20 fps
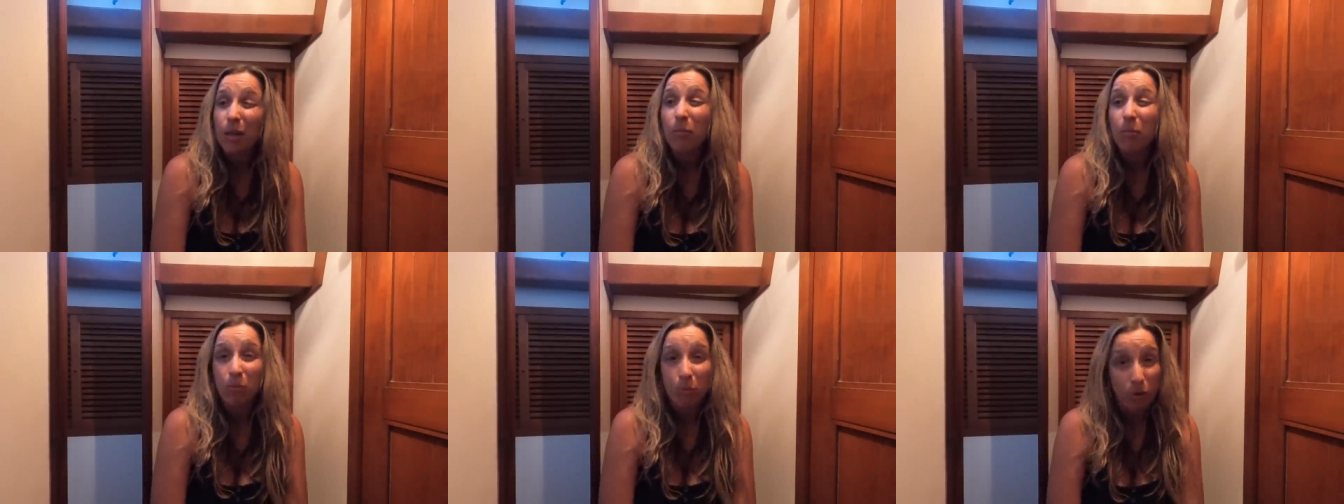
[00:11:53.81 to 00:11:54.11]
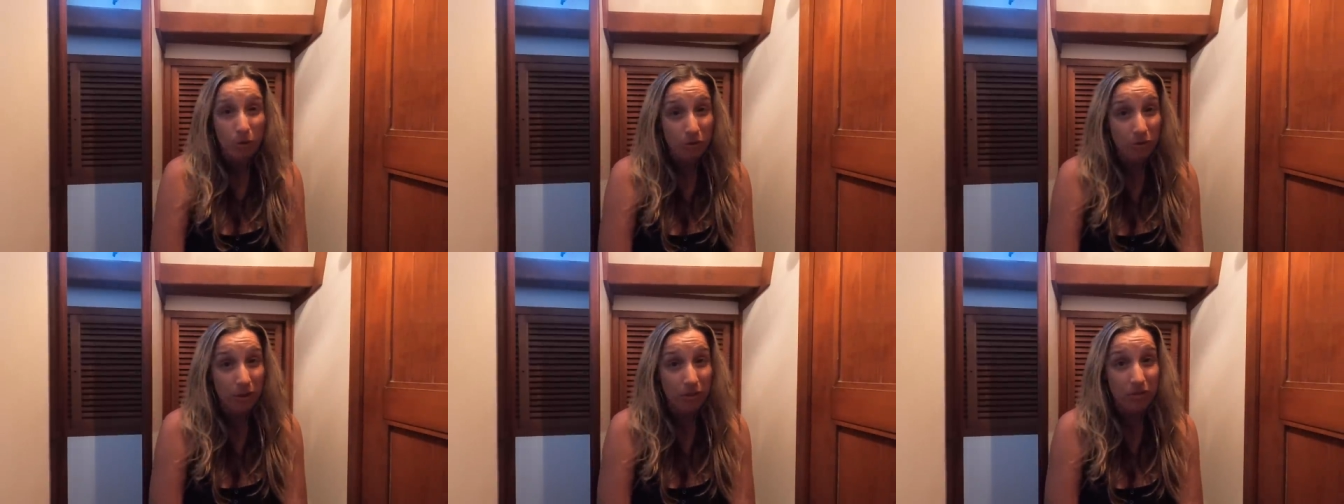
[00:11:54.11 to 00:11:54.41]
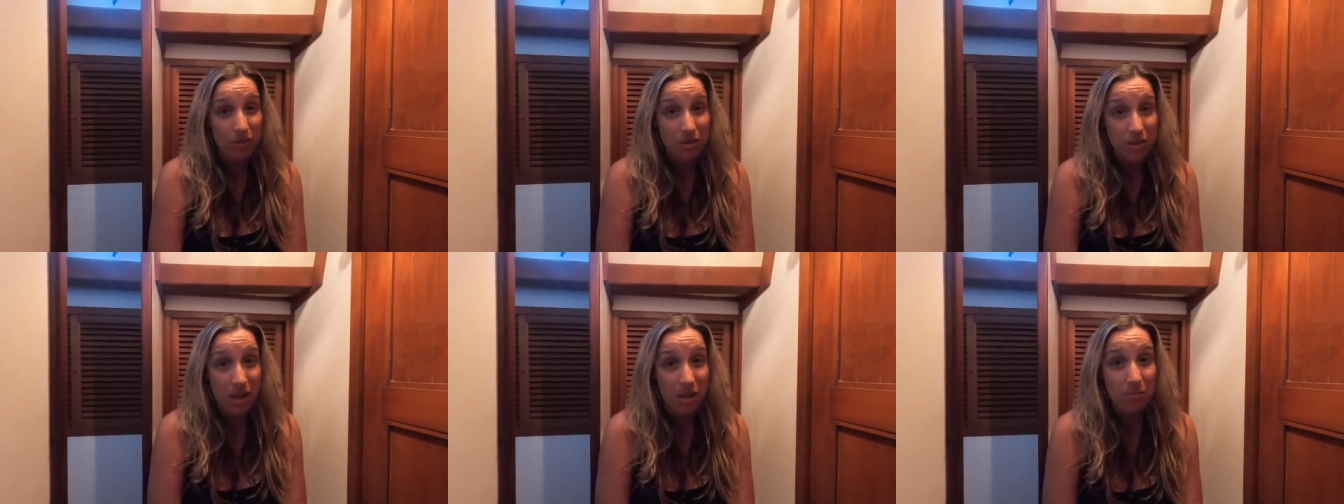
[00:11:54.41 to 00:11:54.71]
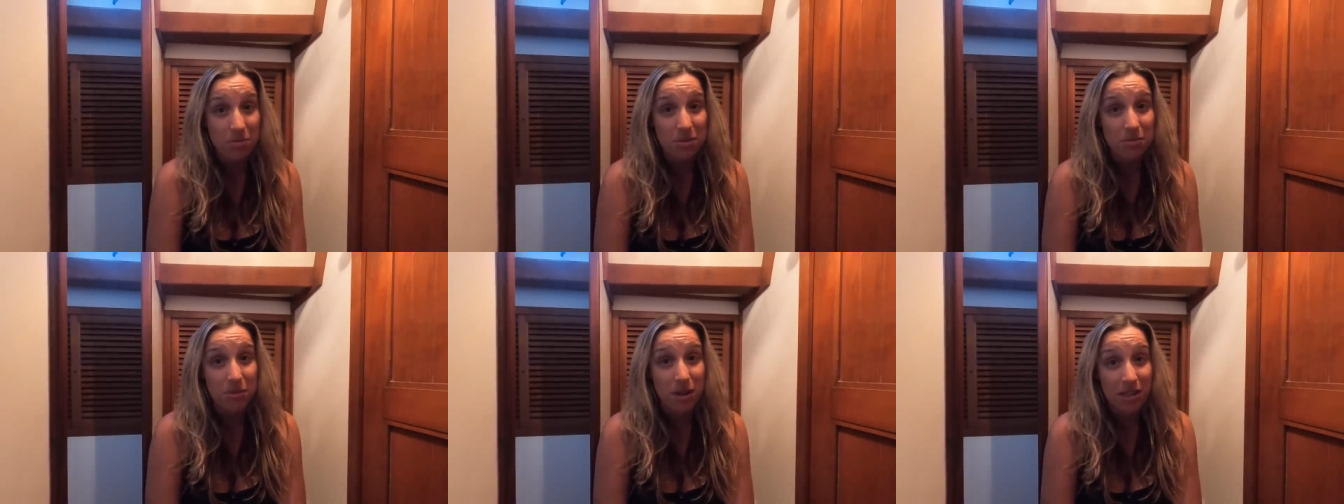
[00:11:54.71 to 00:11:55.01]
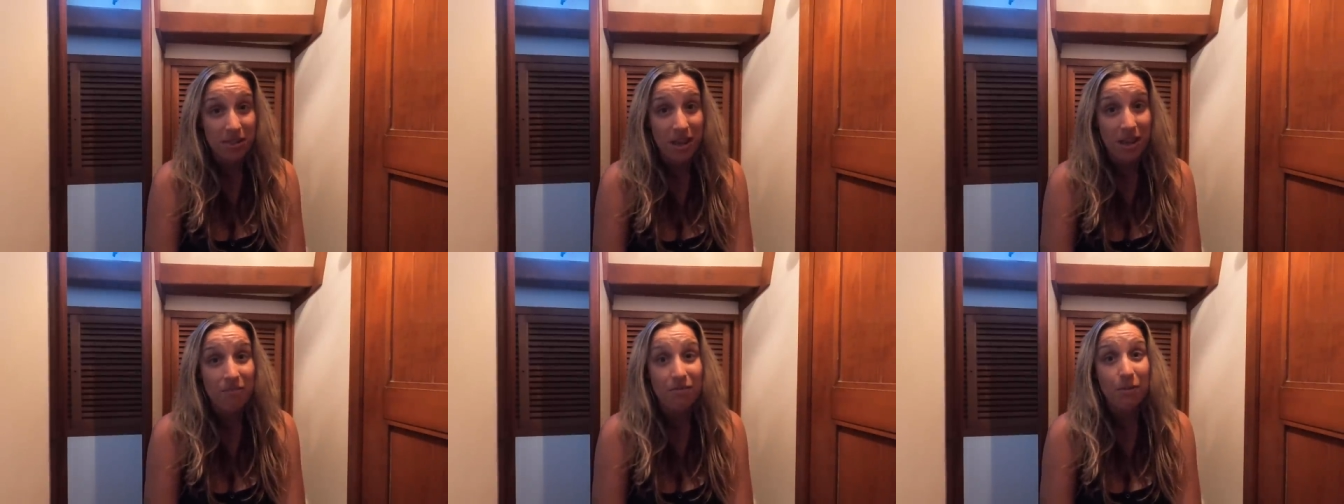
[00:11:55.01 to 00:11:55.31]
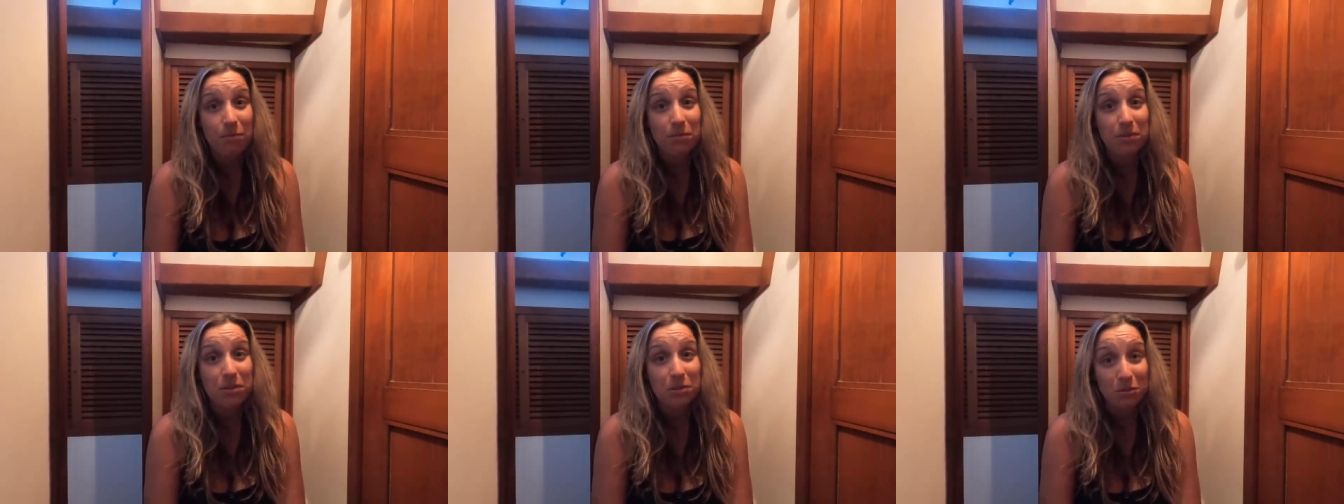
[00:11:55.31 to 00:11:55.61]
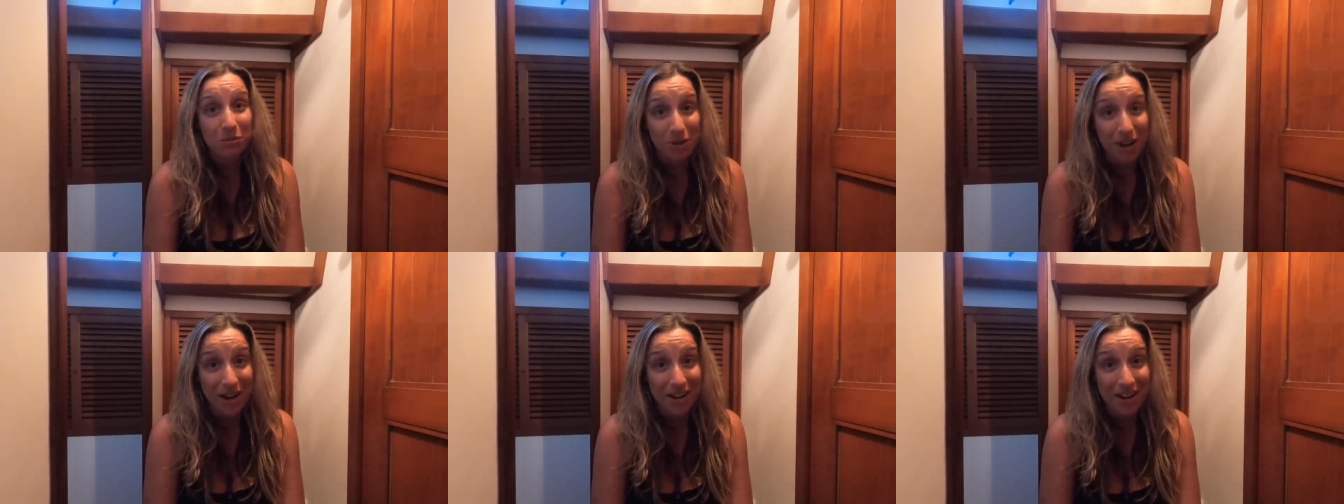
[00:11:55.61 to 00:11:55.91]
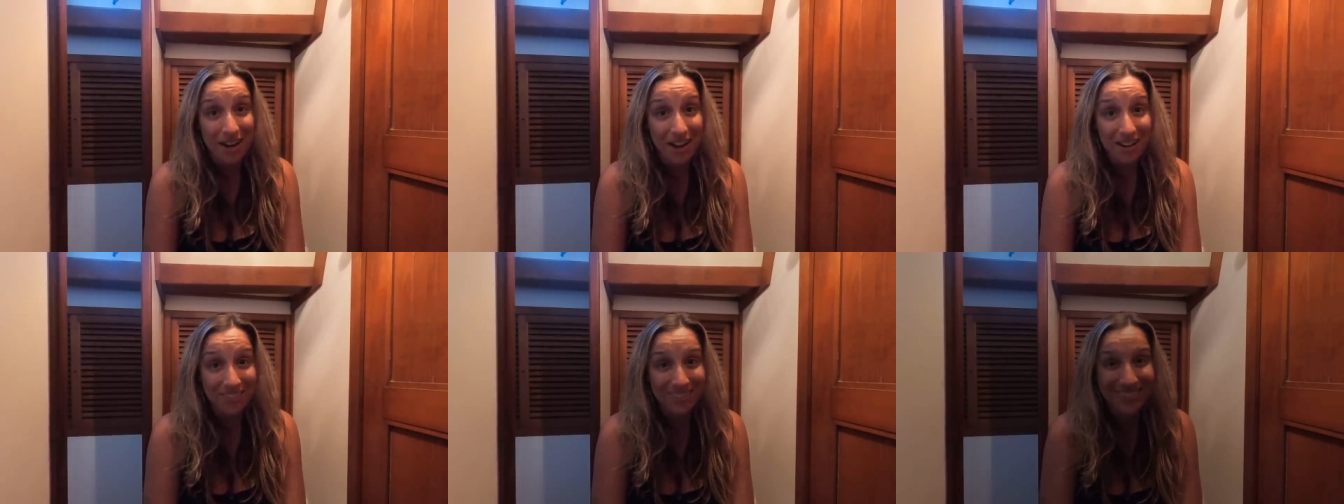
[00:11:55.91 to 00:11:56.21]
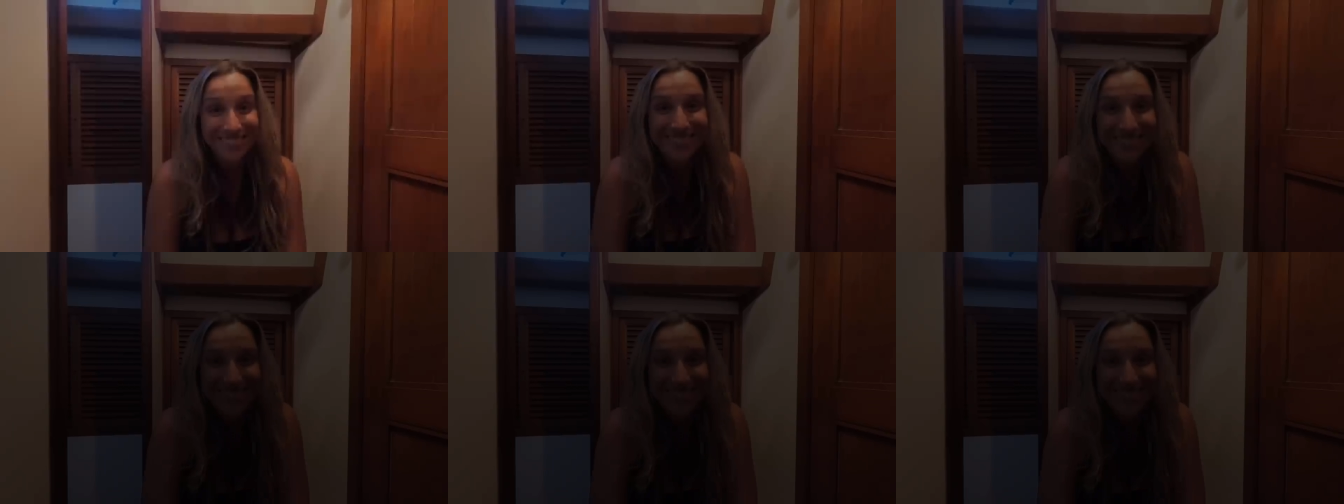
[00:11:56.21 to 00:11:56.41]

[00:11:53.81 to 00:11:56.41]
most other times in my life up until right now.